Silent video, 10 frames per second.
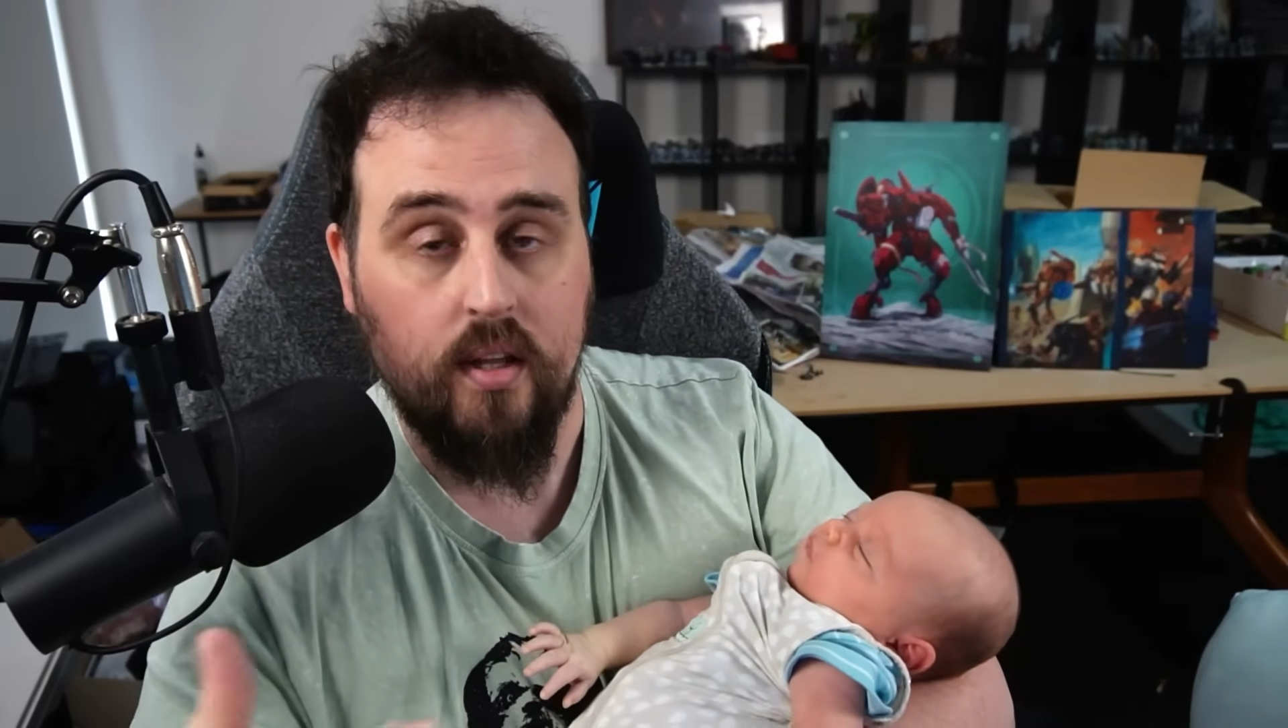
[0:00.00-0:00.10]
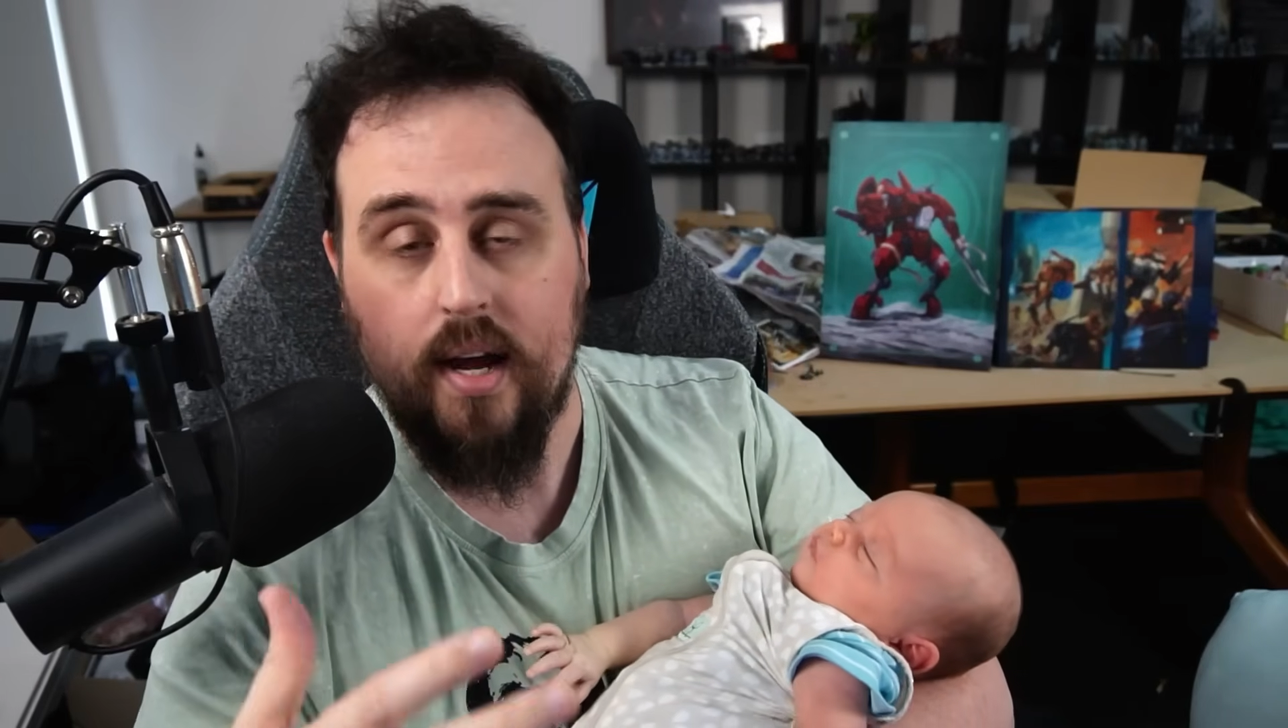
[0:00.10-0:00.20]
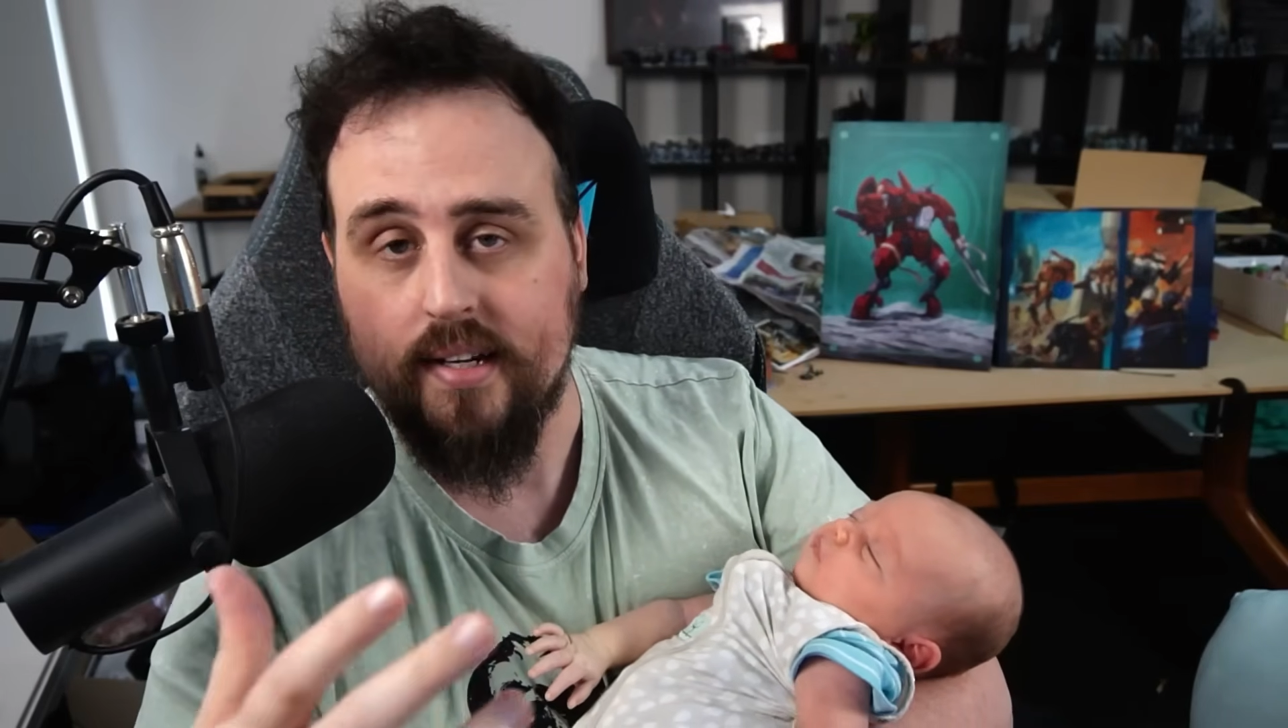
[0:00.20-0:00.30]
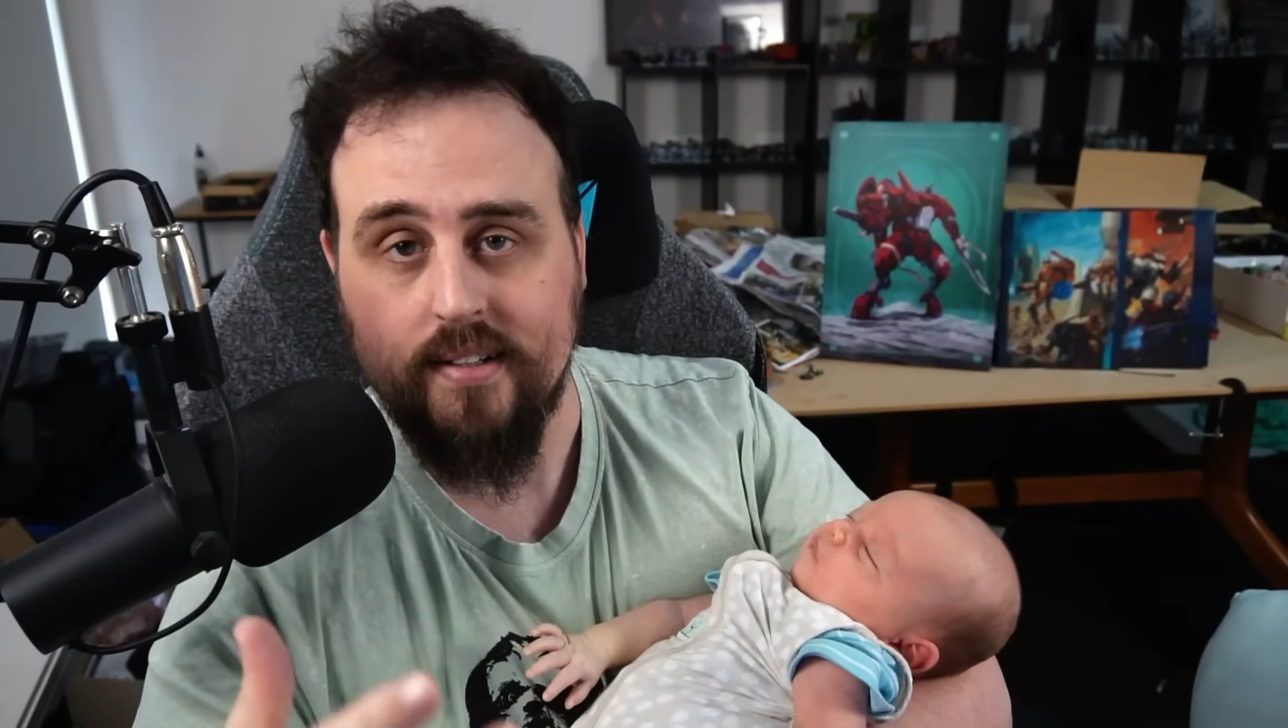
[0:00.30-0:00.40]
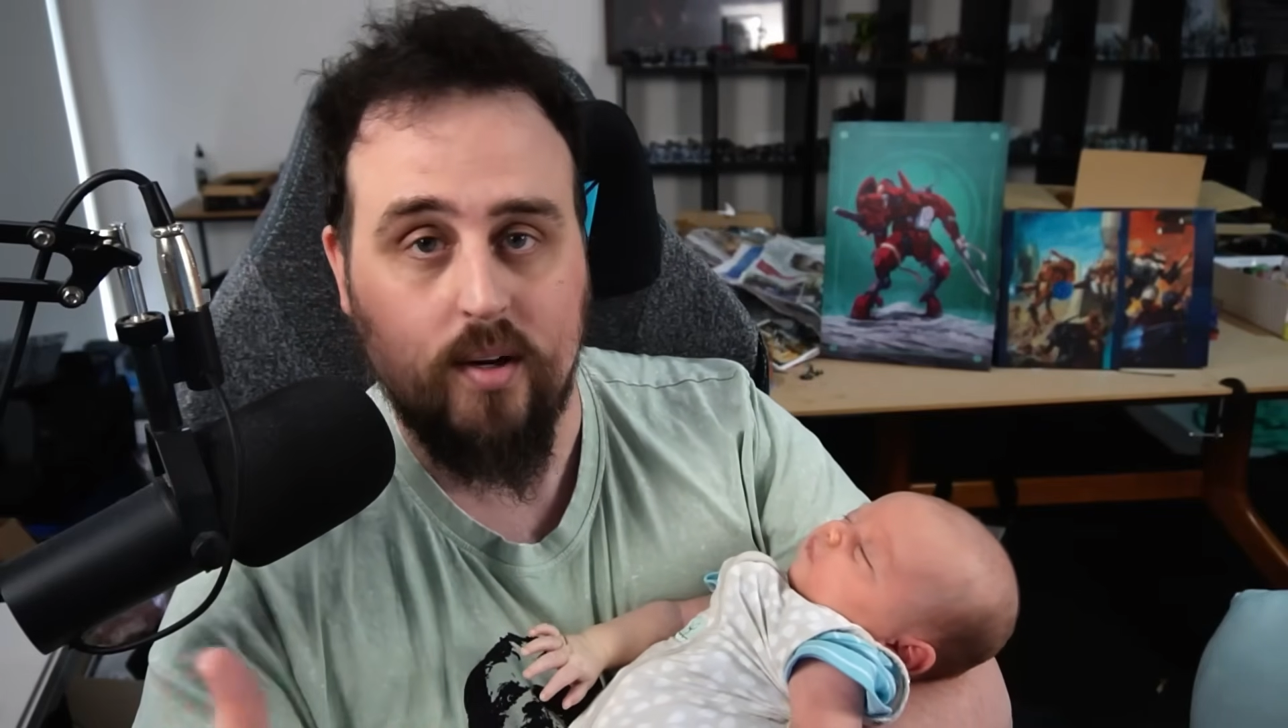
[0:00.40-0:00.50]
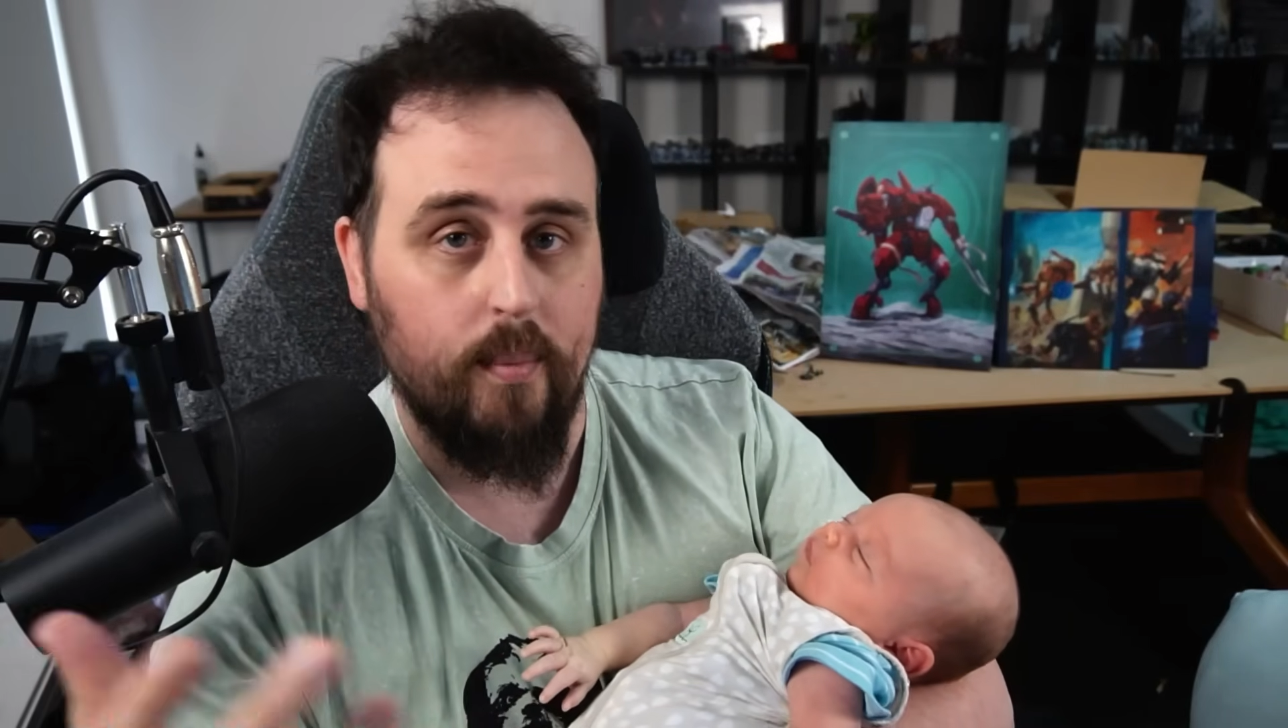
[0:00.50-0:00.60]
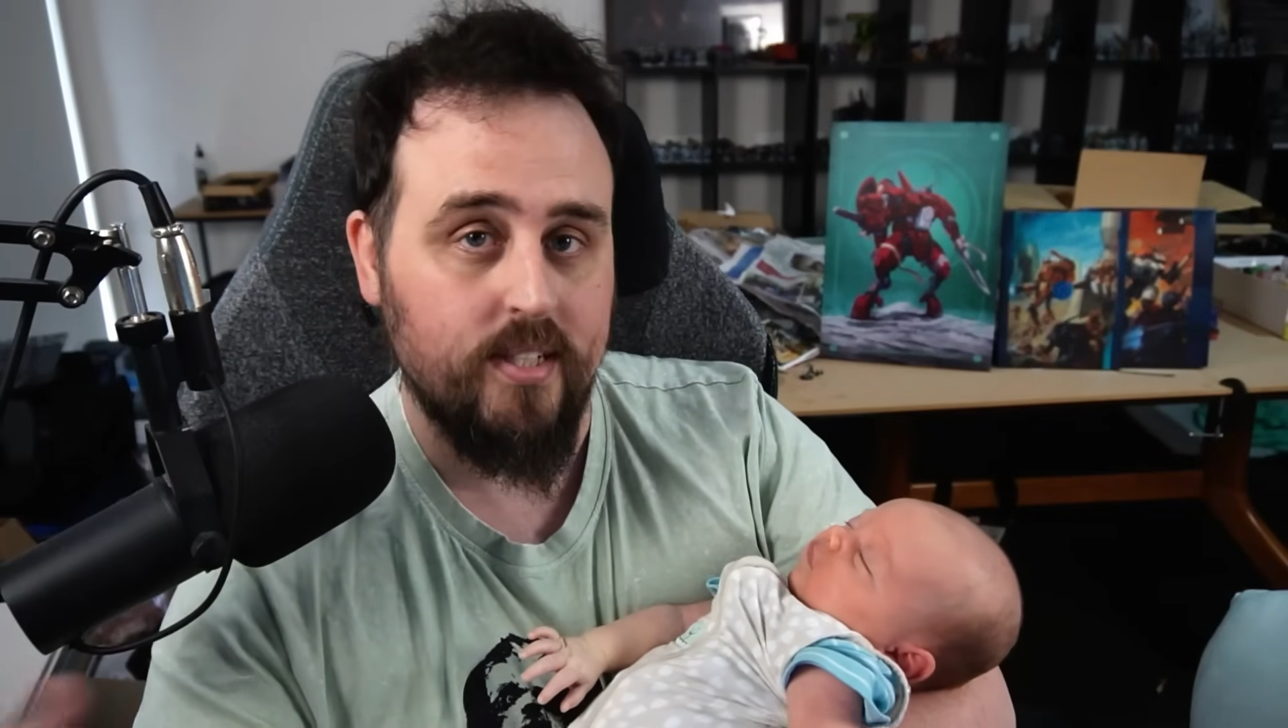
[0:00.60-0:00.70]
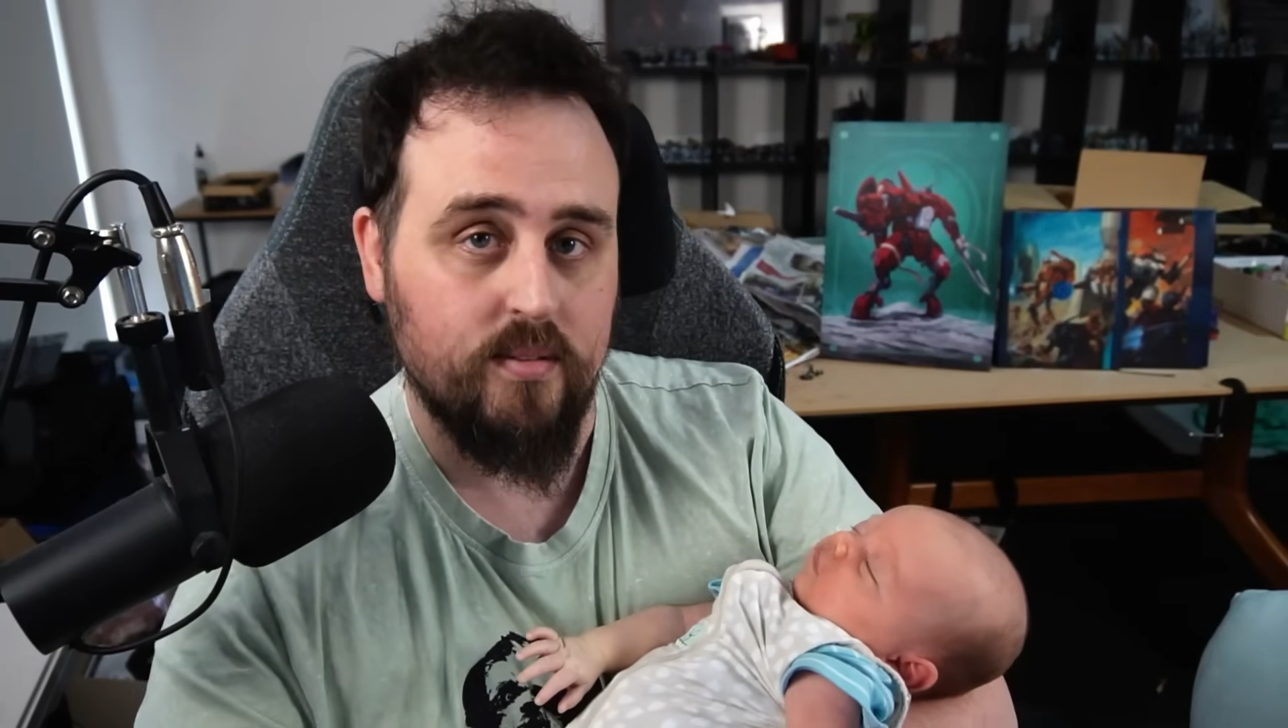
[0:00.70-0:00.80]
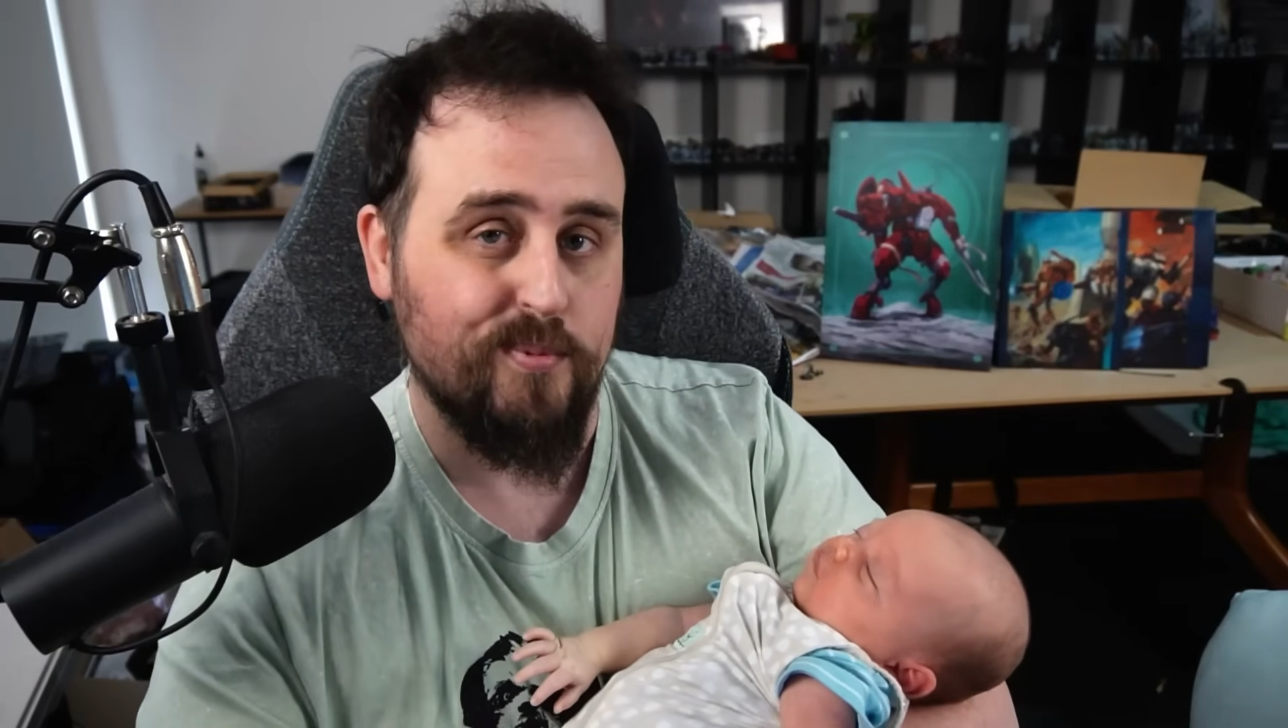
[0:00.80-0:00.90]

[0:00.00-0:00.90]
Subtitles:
like and comment and